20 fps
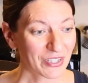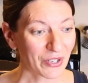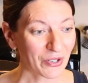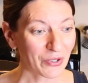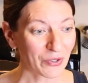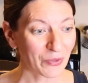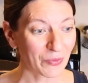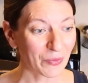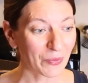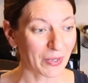
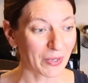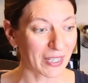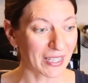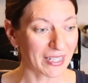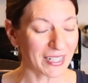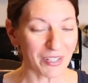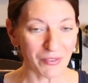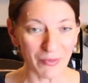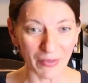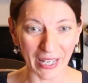So
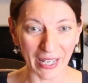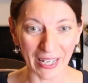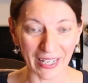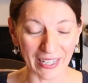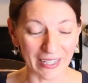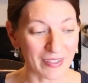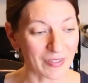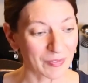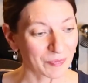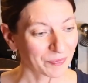
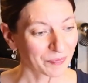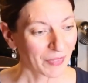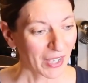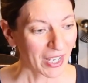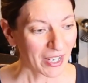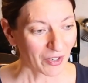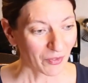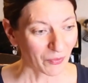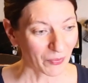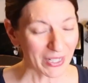anyway,
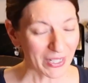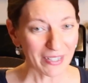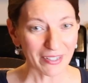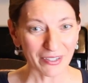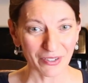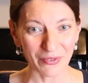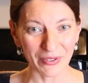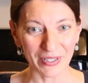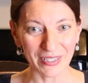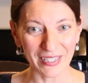we
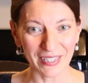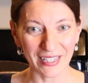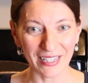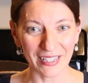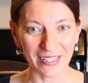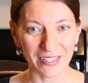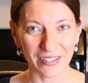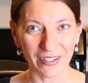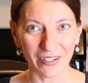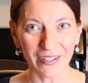are going to
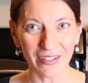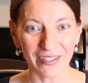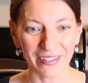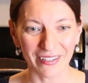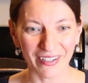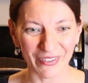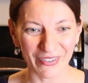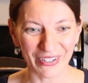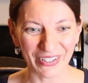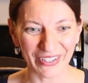get
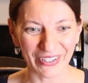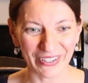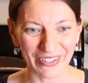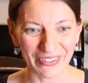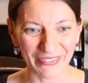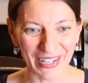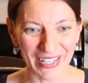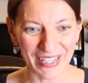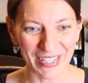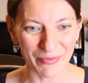started on our
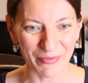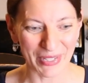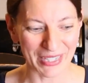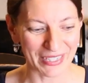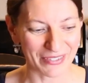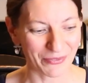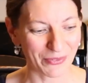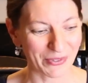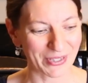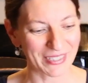
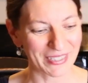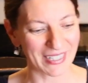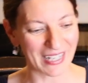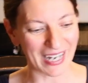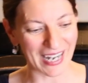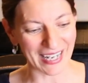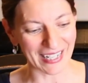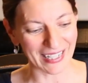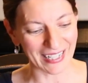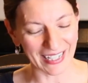recipe for
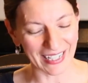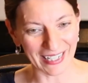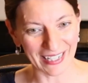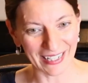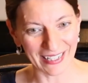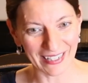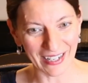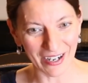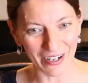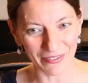tonight,
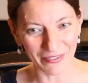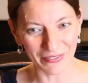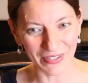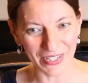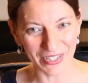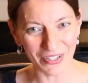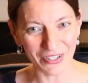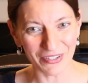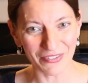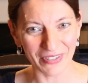and our
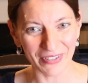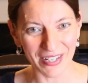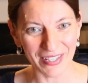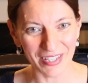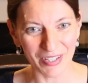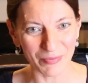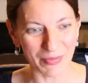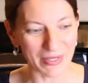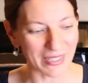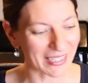featured
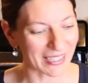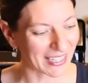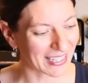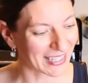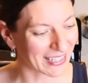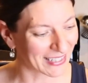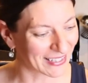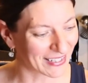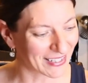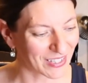recipe
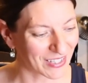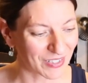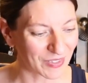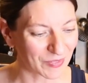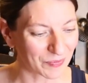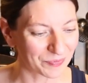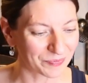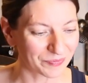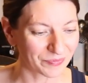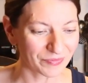is
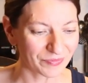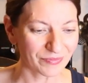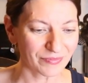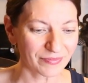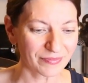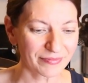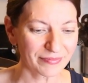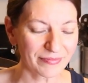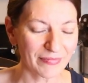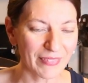
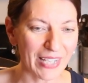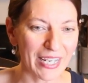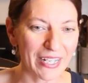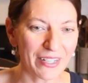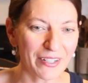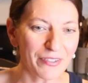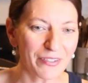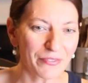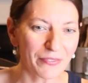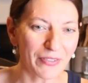
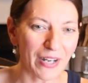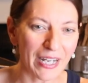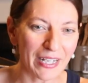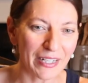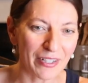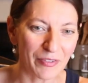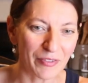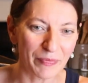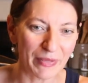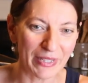air
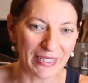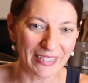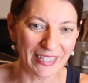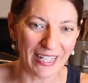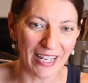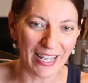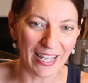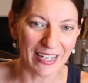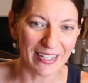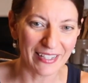fryer
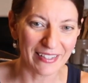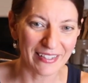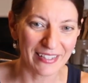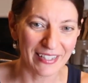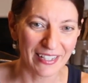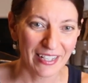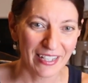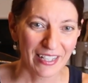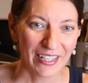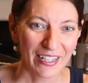beignets.
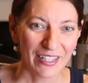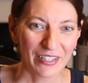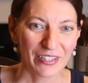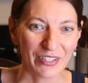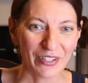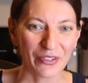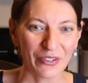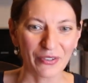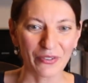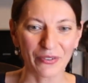
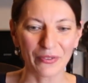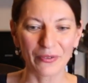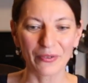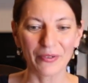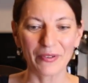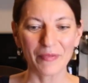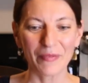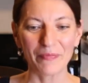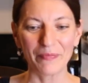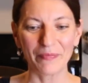
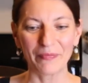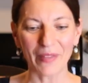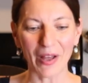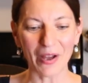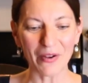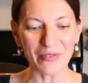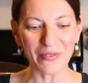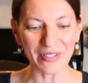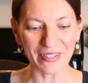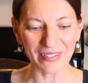So
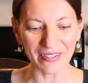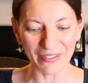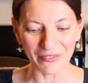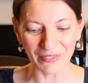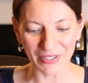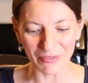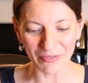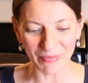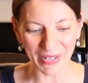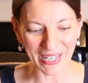always
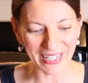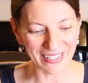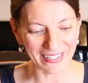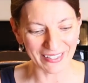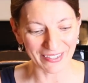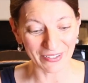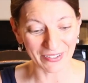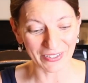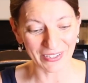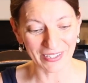loving baking
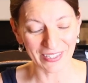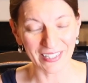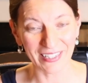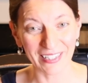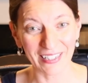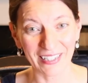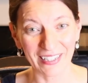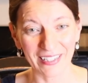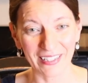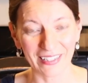and
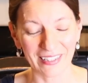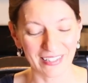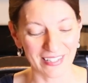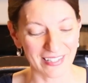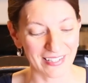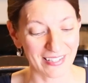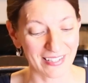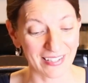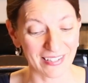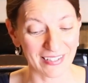cooking.
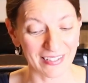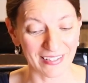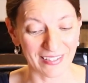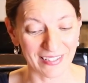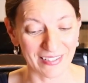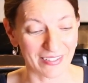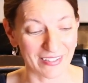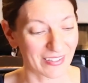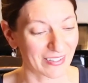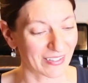This
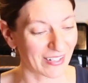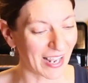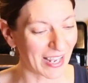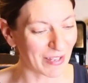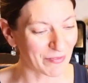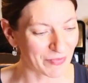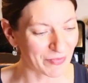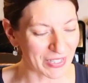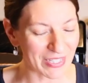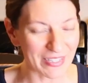is
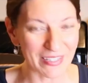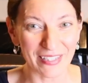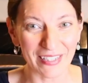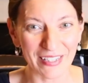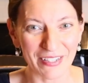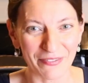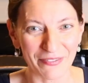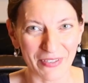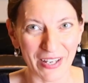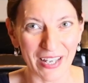
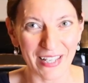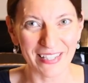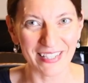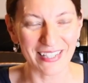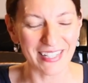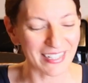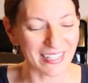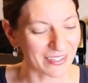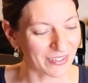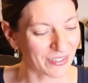obviously
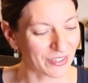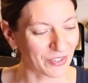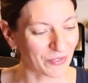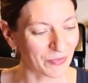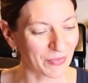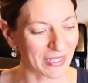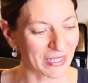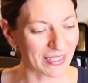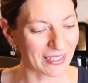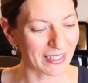fascinating to
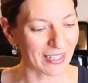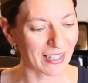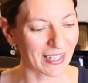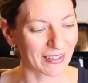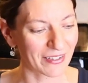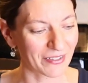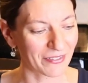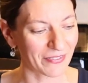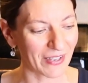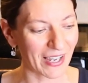me,
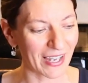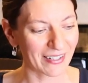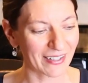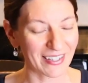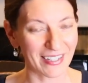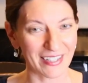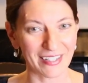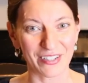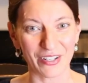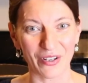and the fact
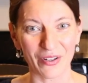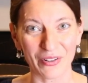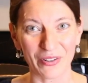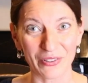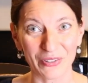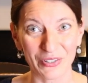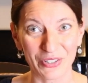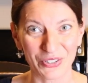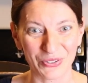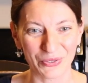that it's
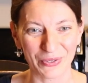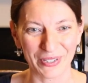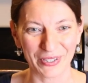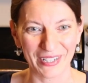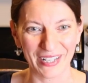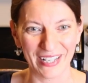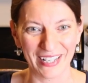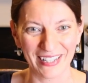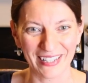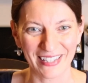all
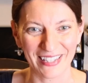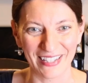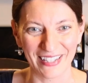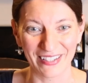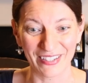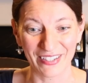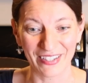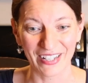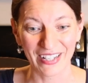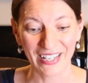shortcuts
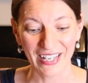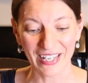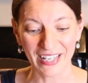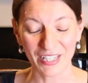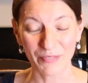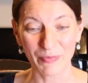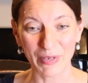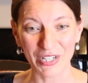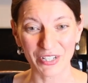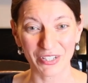is
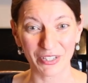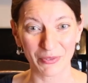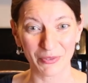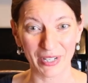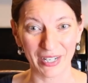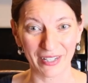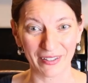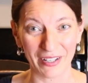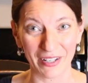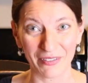especially what
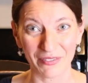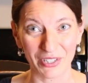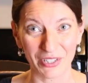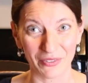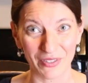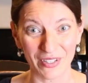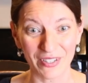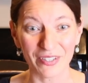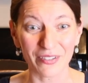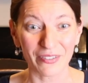I love. So
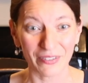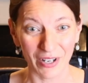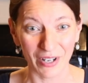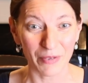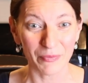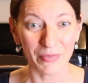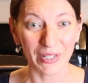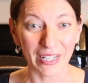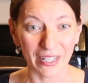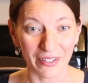this will
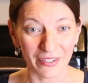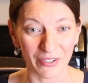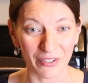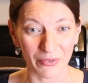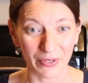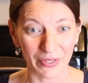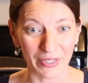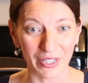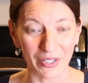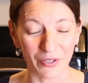come together
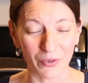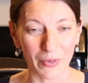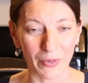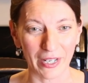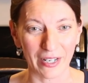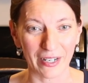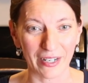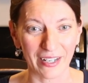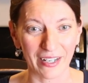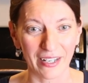really
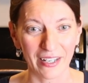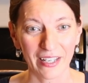quick.